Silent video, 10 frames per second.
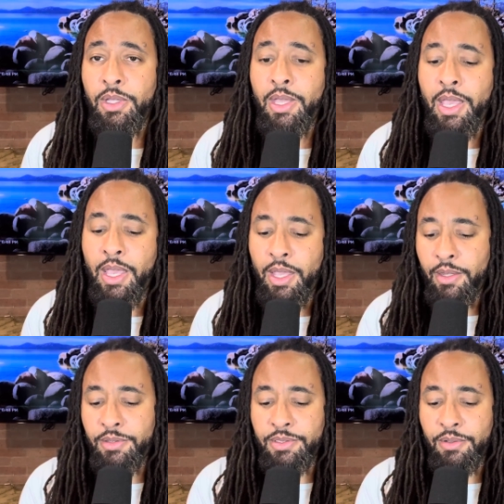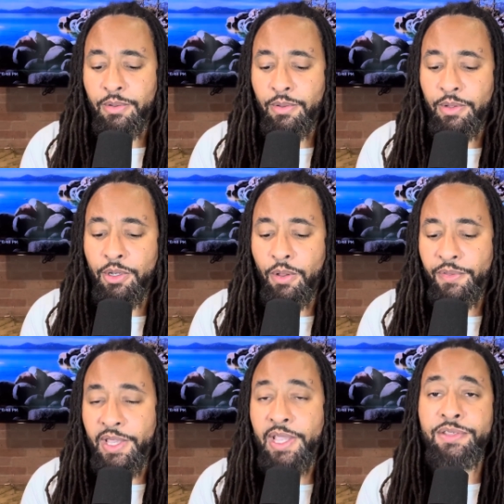And, you know,
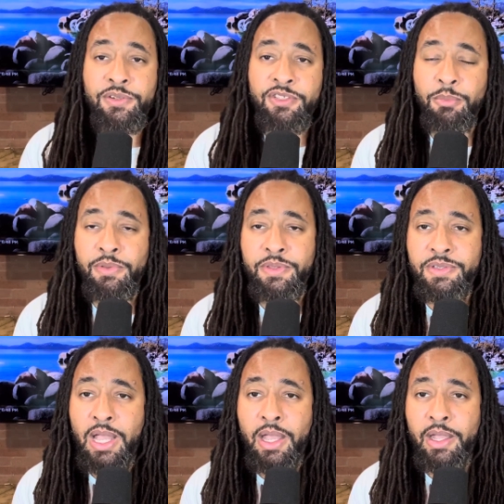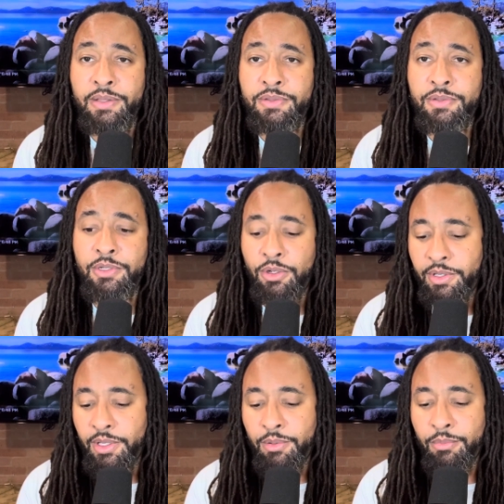these are some of the signs, you know,
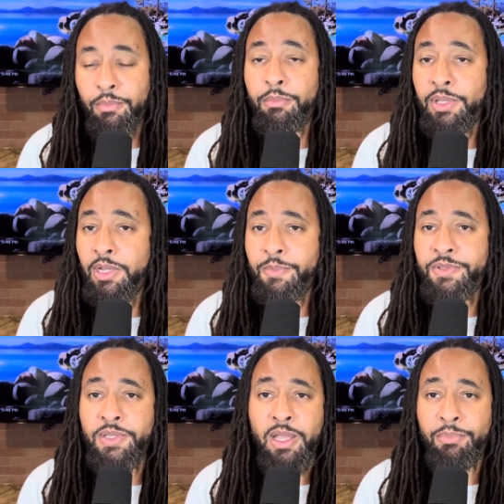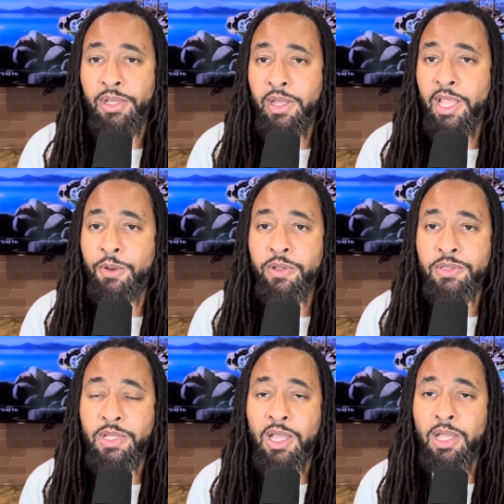him being upset, being angry all the
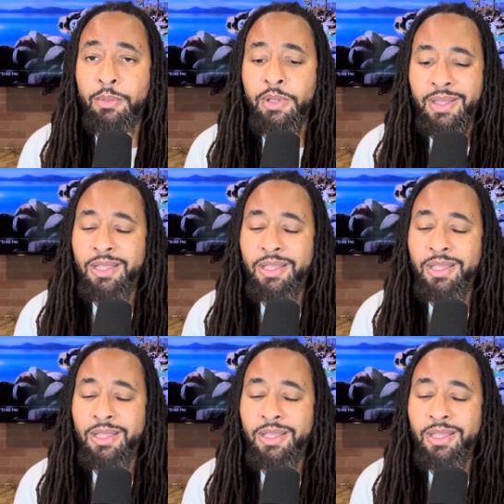time,